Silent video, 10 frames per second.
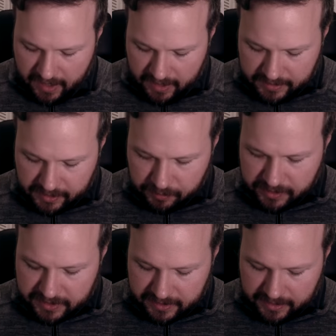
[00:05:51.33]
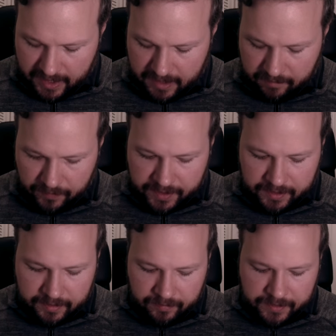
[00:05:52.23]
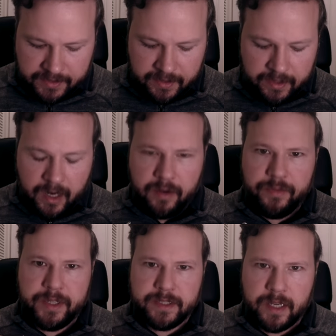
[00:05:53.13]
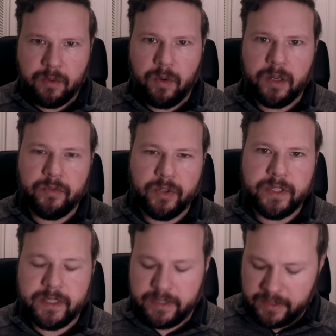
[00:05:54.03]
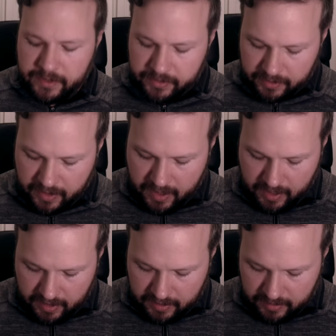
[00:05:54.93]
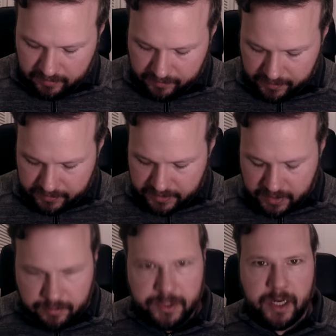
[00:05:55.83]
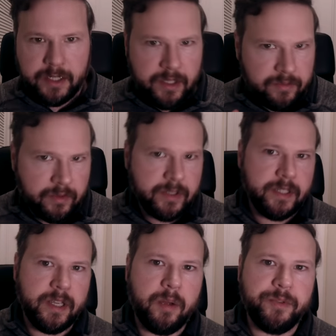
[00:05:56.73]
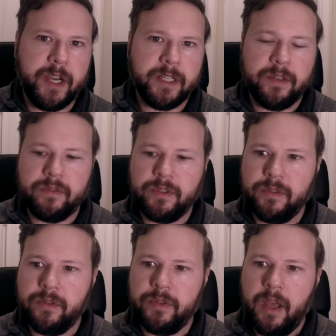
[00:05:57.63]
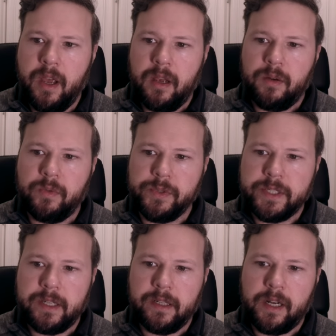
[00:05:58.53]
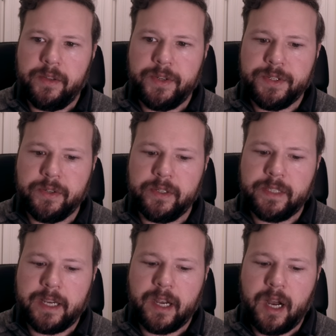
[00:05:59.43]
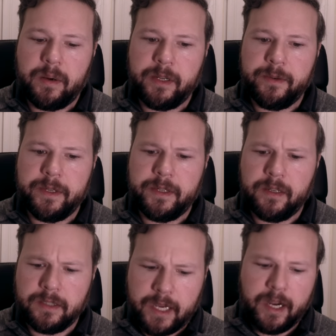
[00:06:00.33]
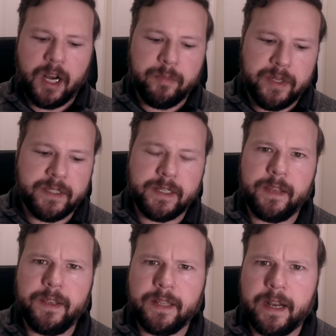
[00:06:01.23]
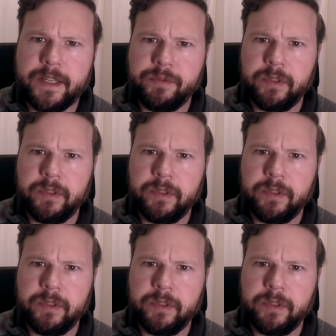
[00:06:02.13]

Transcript: and so we'll see that um, there's a lot of these like one versus the other um, you know subjective versus objective truth we'll see a lot of these sort of dichotomy, dichotomies and i think that is